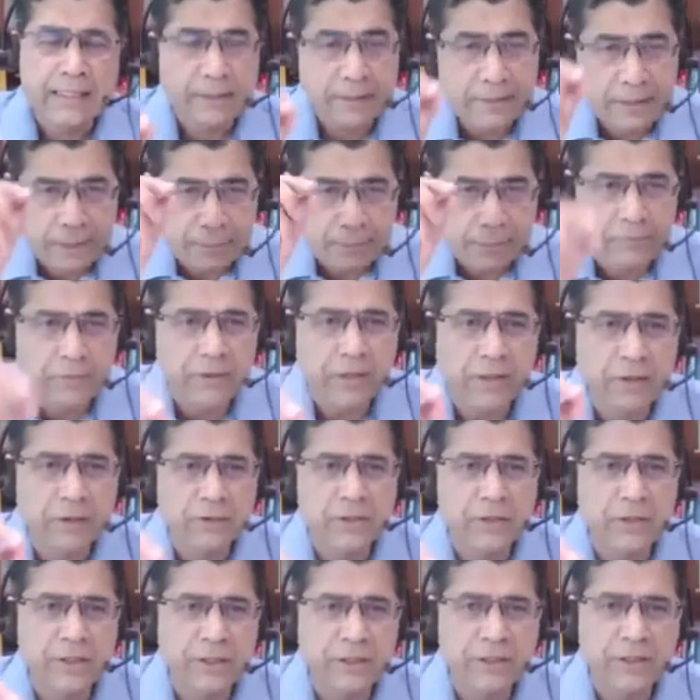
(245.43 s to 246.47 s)
the Privy
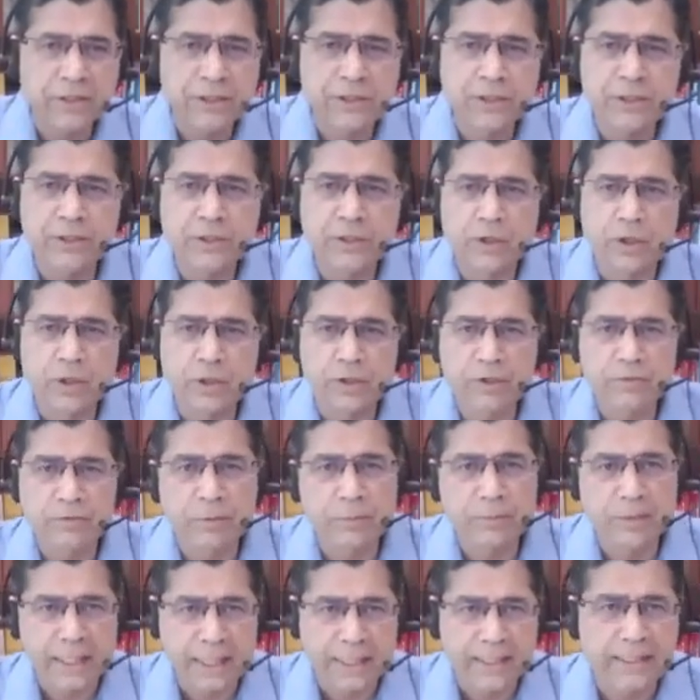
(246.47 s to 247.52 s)
Council decisions
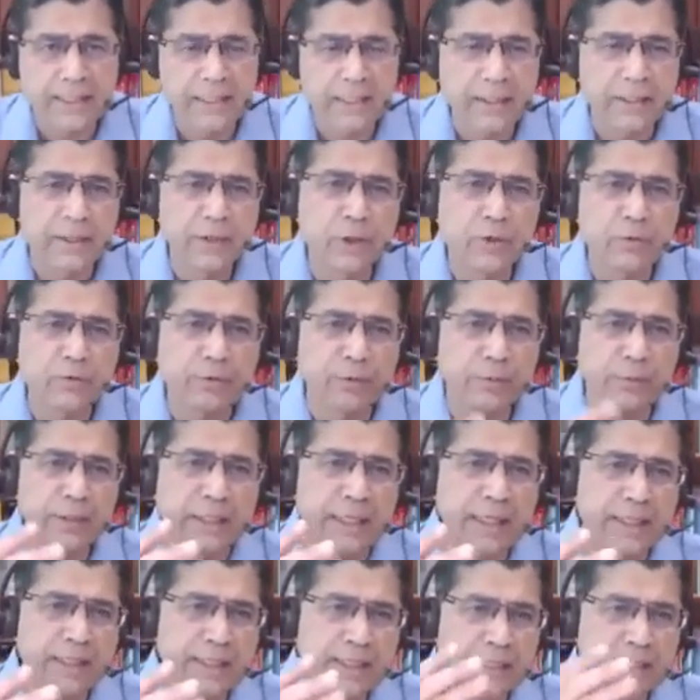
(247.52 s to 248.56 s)
from Canada,
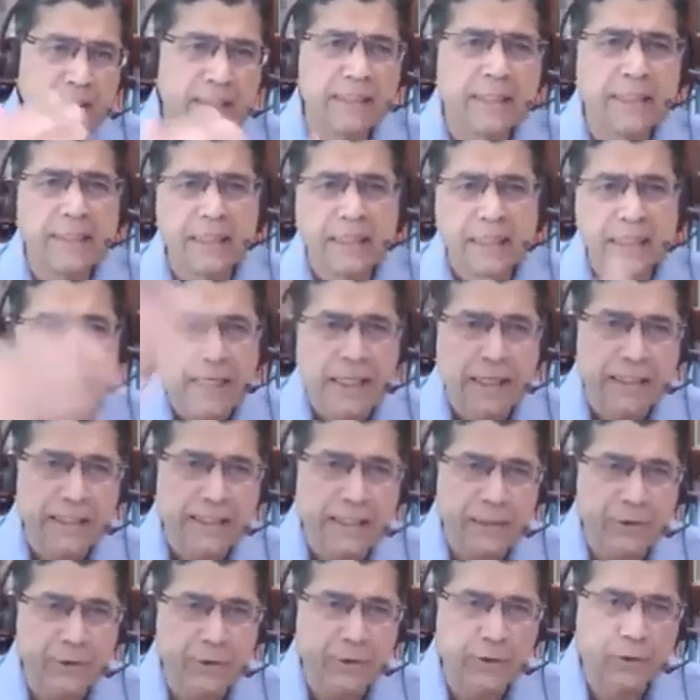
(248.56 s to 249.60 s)
from Canada,
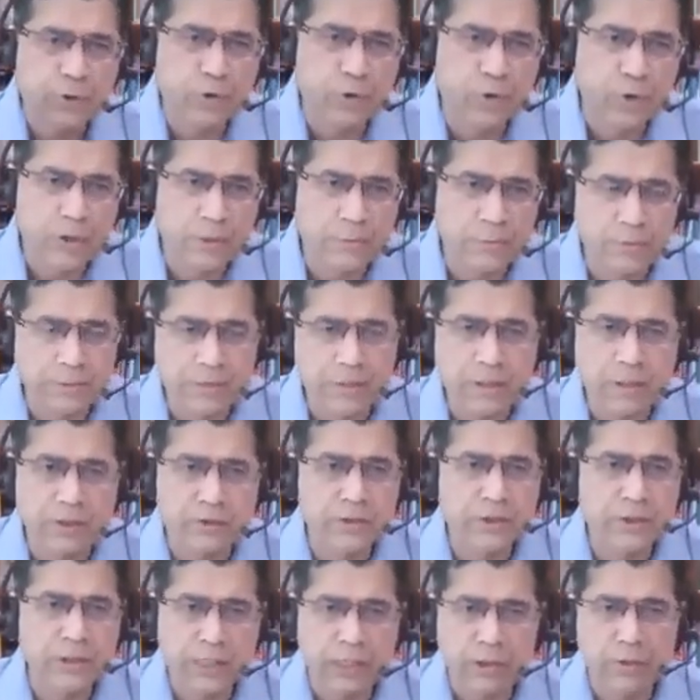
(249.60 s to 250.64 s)
they used to go to the Privy
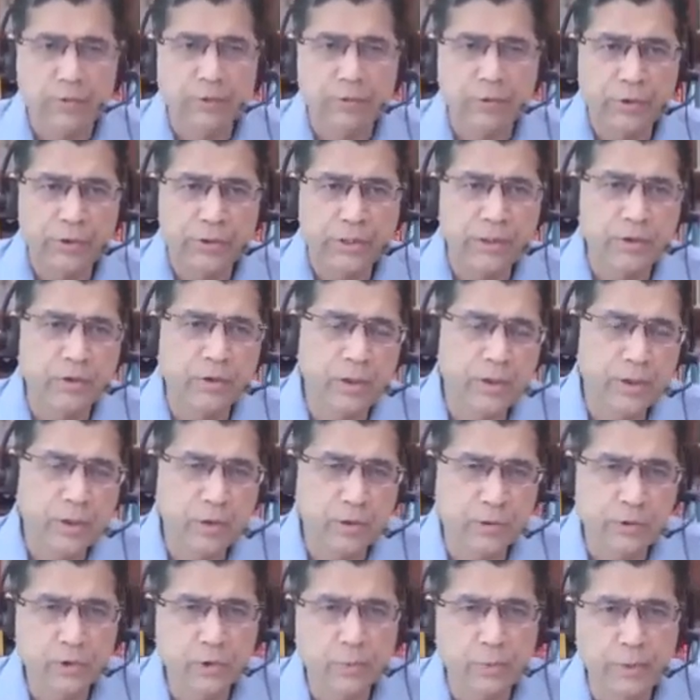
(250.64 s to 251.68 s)
Council. Now, of course, they've got
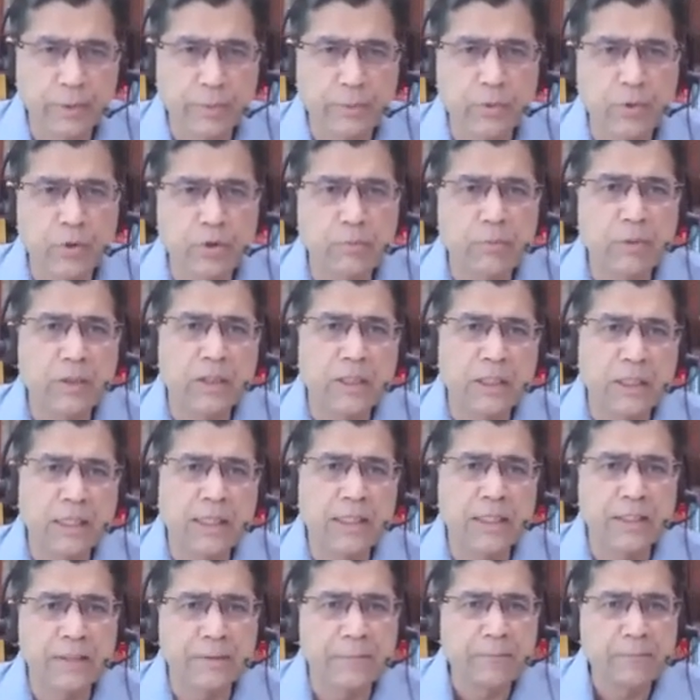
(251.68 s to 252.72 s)
their own Supreme Court. But
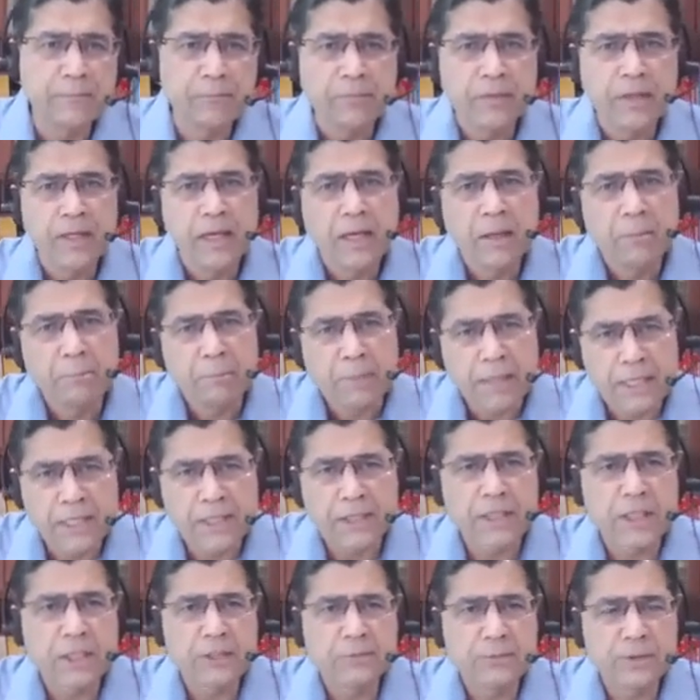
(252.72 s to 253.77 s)
earlier,
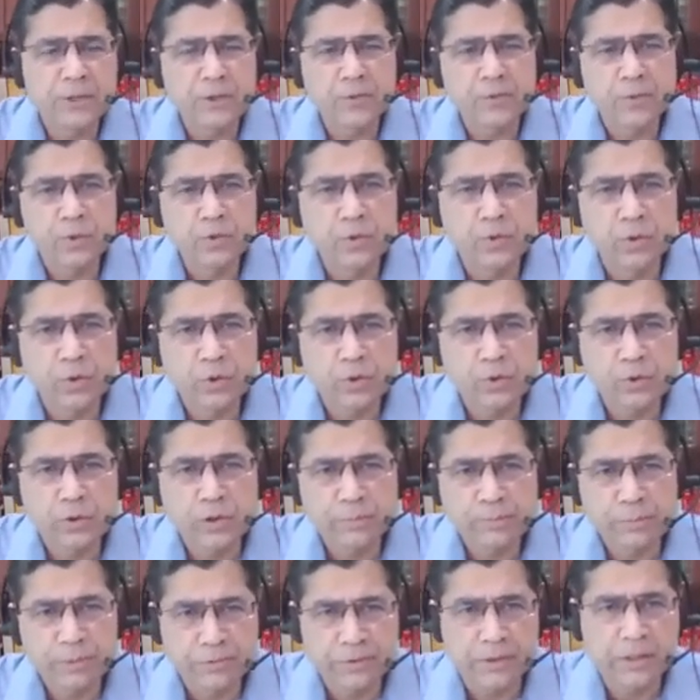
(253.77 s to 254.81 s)
many judgments would go to
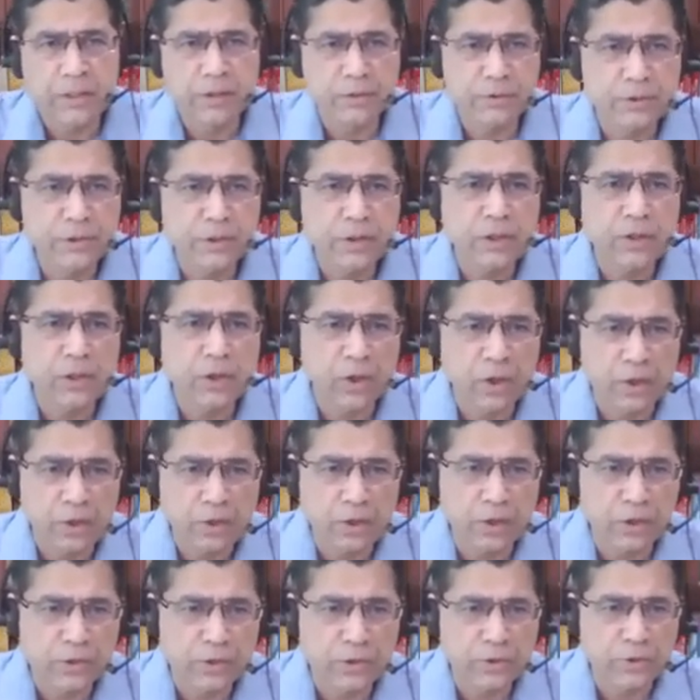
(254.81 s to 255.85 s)
the Privy Council
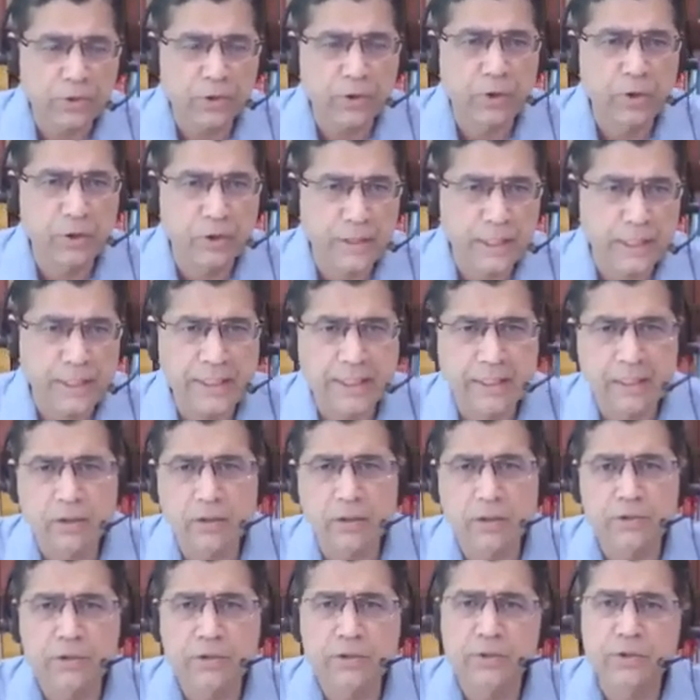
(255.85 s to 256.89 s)
on
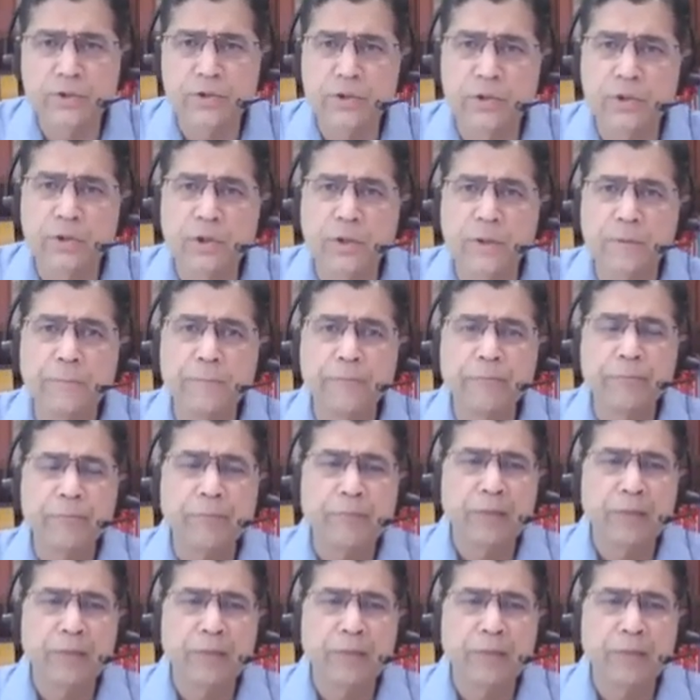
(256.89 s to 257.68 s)
Canadian constitutional law.